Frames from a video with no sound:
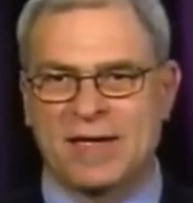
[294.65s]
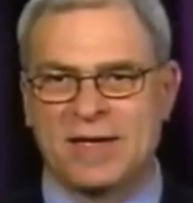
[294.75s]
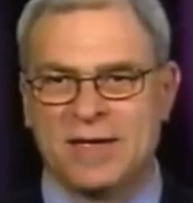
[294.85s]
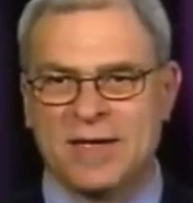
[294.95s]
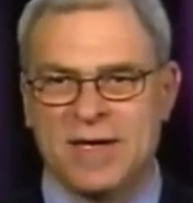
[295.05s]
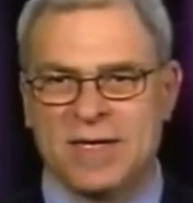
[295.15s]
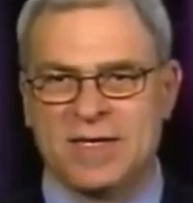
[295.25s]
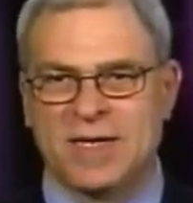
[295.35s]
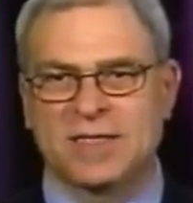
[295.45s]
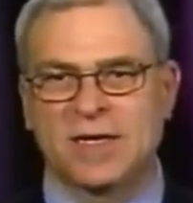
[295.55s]
And
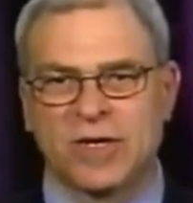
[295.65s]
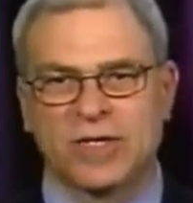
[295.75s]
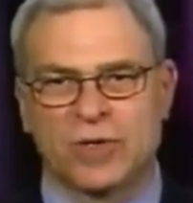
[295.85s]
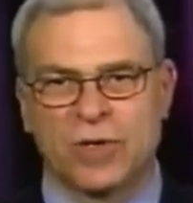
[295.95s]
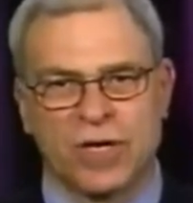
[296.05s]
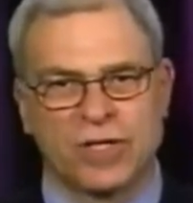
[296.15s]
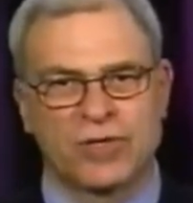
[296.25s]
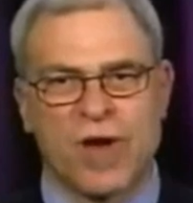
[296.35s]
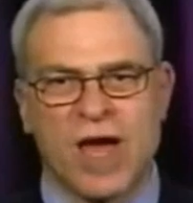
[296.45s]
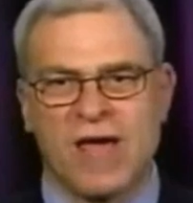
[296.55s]
Doug's a good uh,
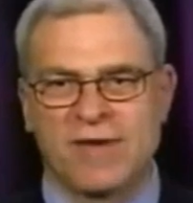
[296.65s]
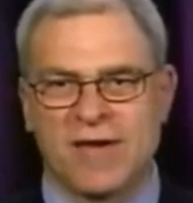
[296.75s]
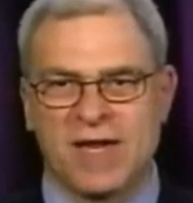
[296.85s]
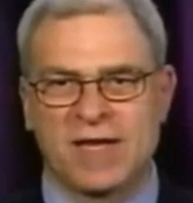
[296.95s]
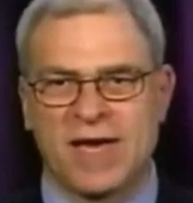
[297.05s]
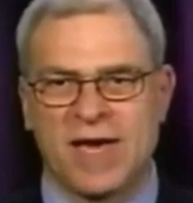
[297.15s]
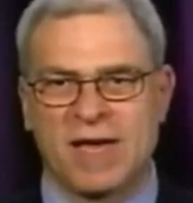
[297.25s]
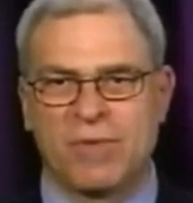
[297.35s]
drive kind of guy.